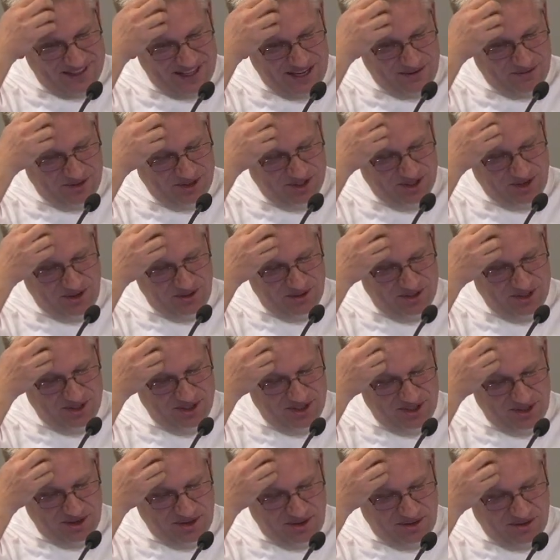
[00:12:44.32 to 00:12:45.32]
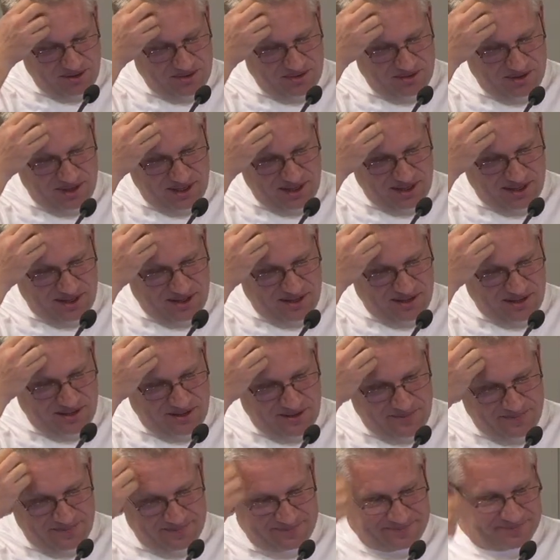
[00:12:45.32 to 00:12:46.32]
there was also
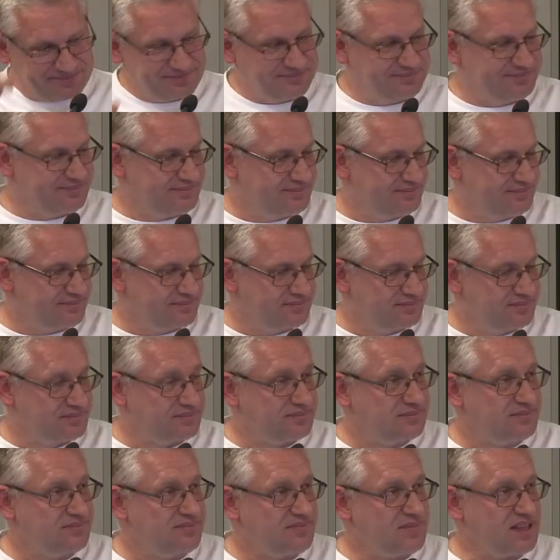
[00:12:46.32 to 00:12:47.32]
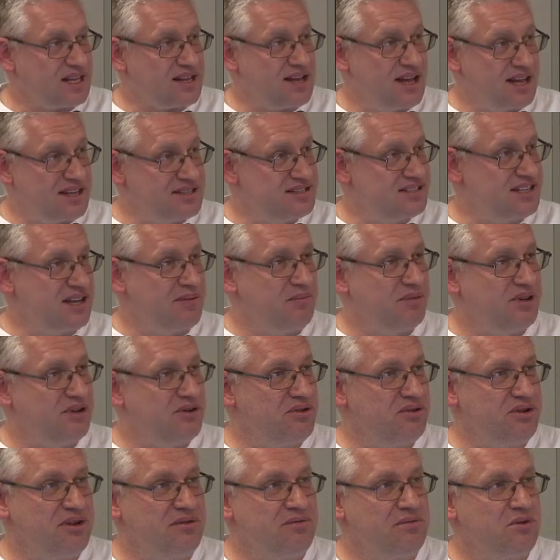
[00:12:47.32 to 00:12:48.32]
um,
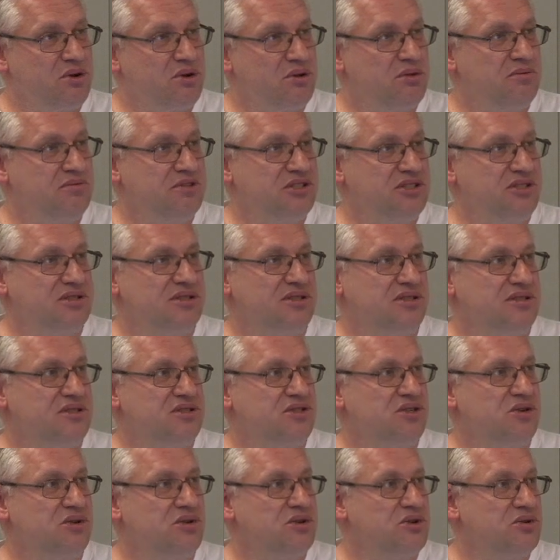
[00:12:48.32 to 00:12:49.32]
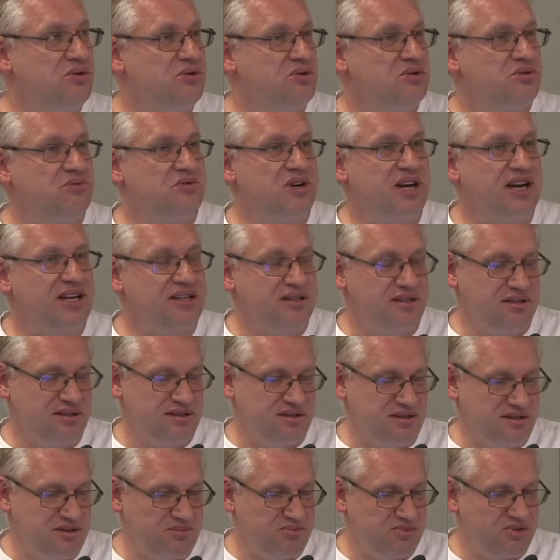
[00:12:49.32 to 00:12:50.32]
assembler involved, so you could
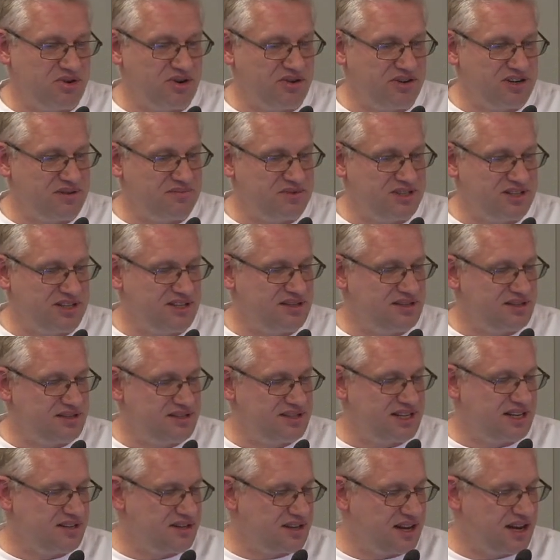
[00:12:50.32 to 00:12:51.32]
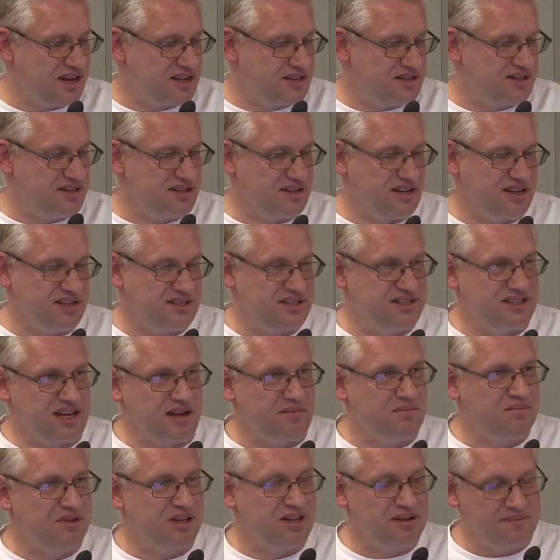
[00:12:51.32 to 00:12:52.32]
write uh, programs in Z80
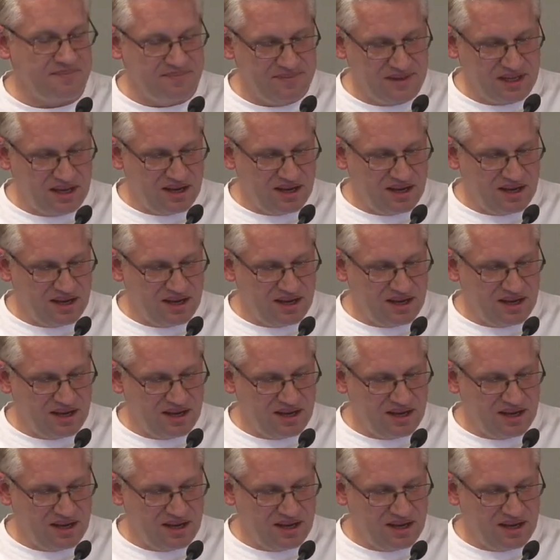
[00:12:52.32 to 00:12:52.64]
assembly.